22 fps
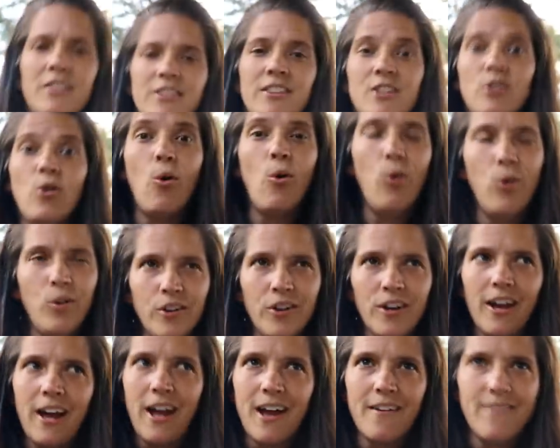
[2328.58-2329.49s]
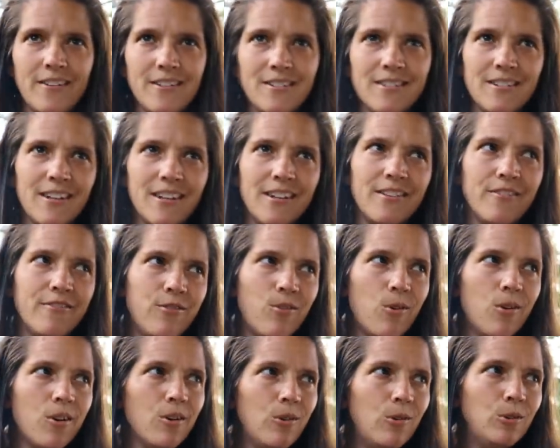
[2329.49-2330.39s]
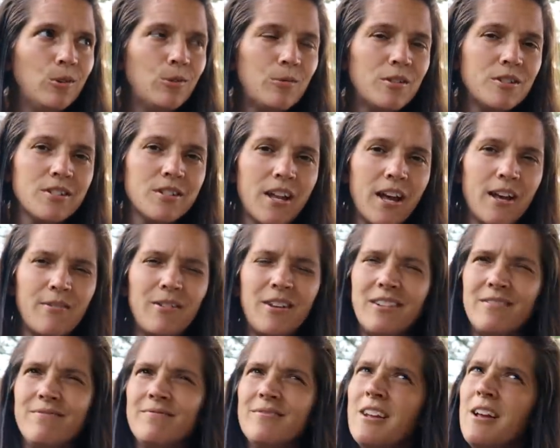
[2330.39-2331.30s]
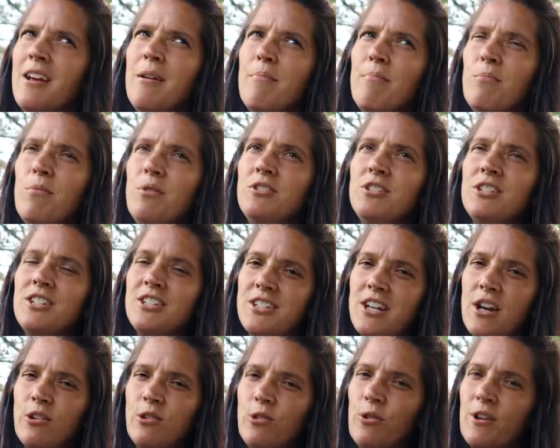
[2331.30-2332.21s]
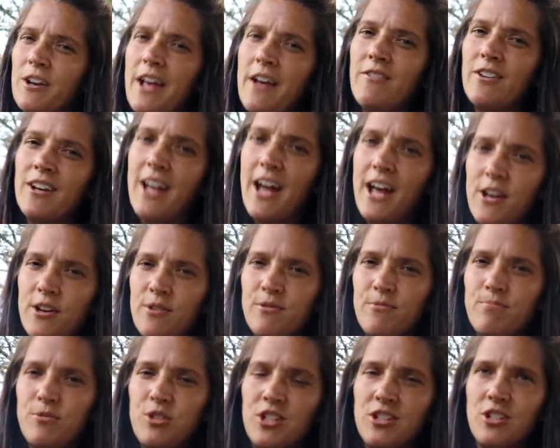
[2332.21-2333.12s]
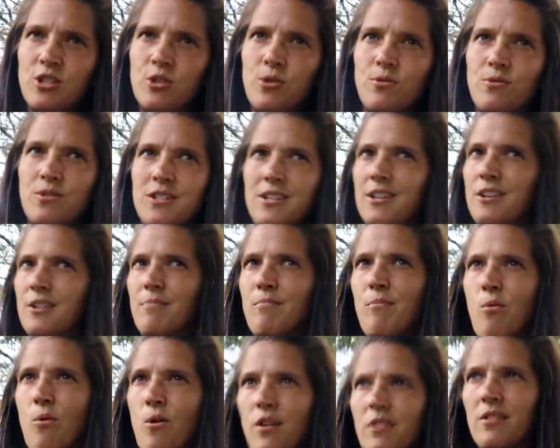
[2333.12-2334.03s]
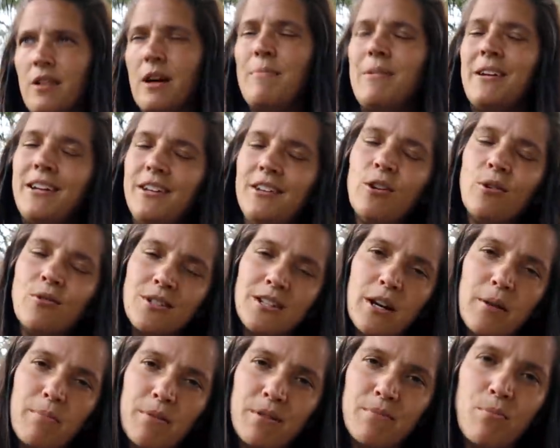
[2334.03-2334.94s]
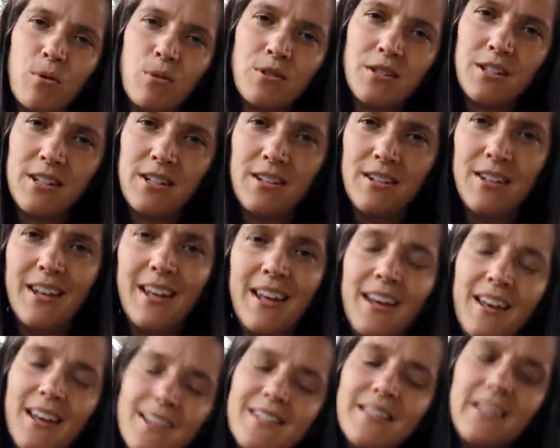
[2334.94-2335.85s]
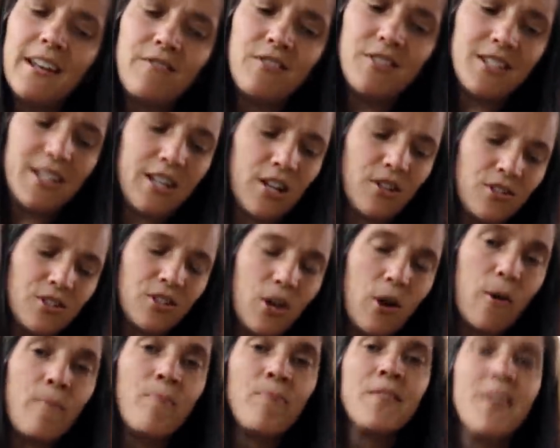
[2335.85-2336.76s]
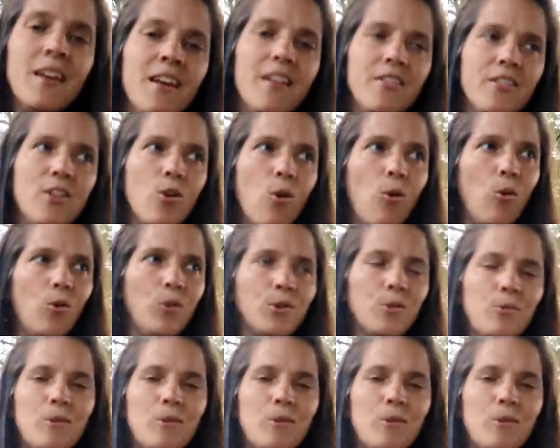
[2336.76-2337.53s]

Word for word: the older half, I say, the four older ones, kind of, well, mostly just down to Lauren. Evan kind of just knows here more. I mean, he knows there, but mostly his life is here. So the older